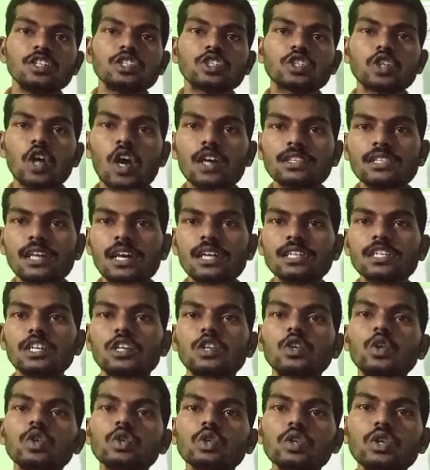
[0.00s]
show
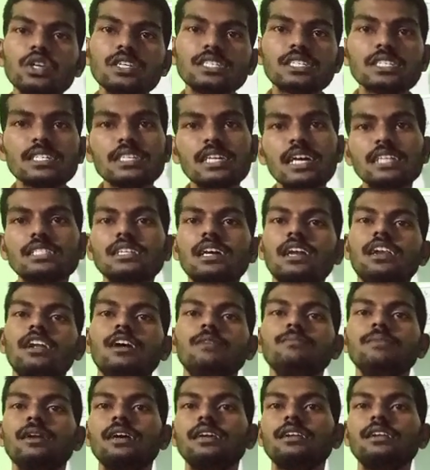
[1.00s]
that root 2 is irrational
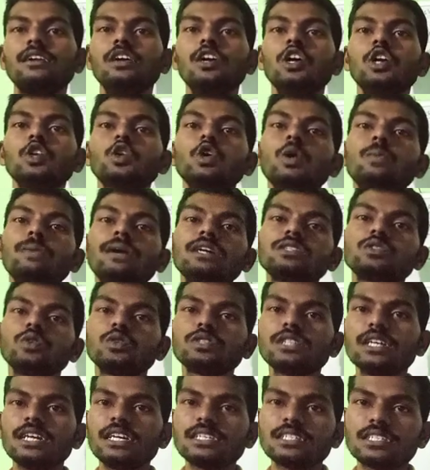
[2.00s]
number, 2 plus
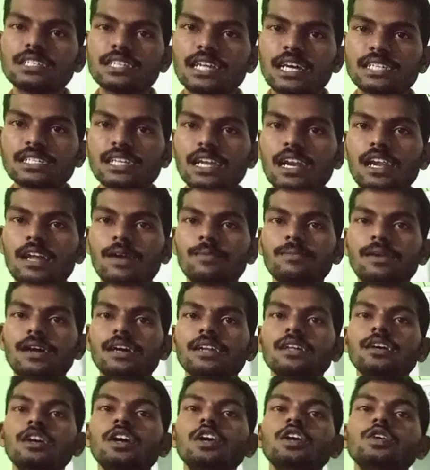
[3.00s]
root 3 is irrational
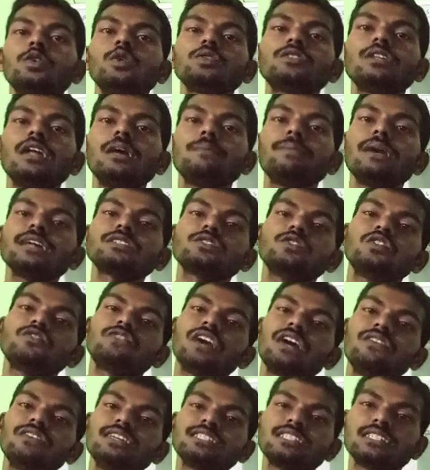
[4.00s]
number, root 3 plus root
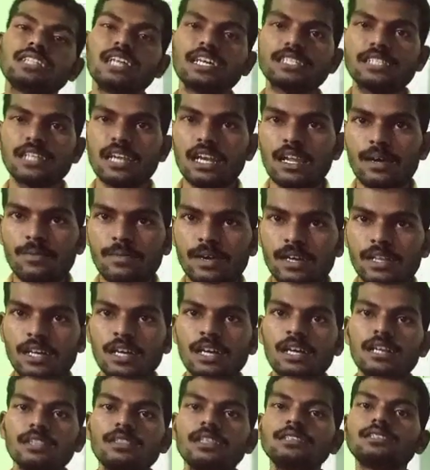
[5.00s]
5 is irrational number.
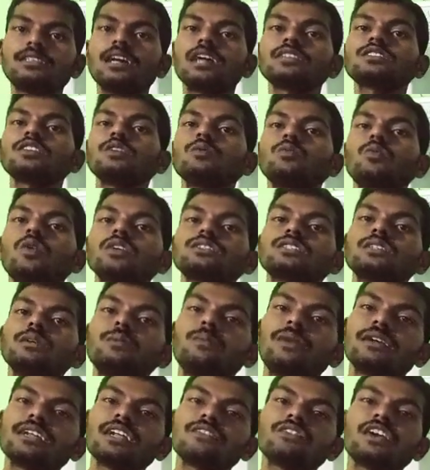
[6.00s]
This is also most
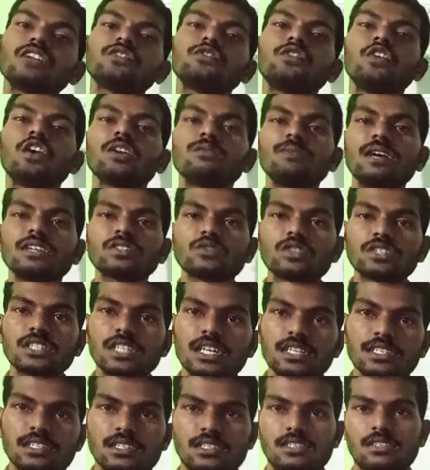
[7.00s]
important for 4 marks
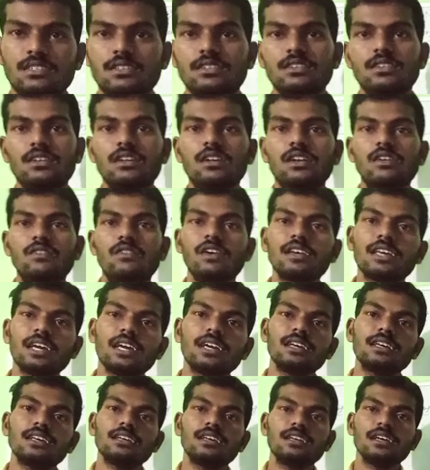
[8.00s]
questions.
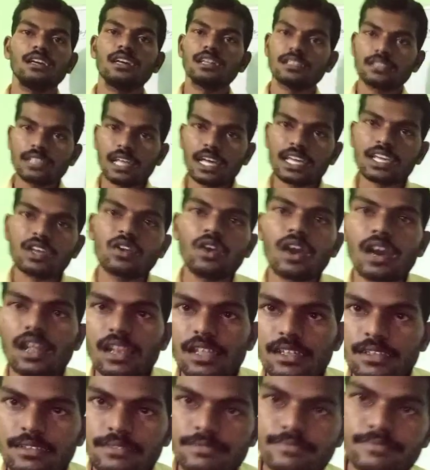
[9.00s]
Okay, thank you
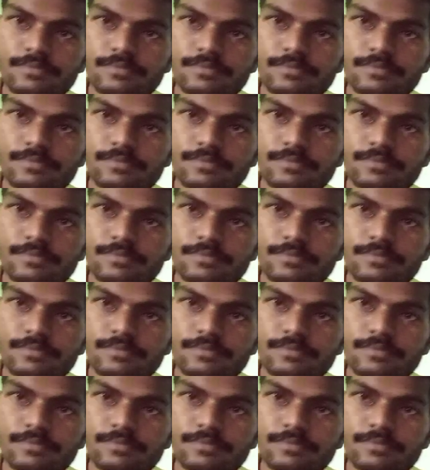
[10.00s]
all.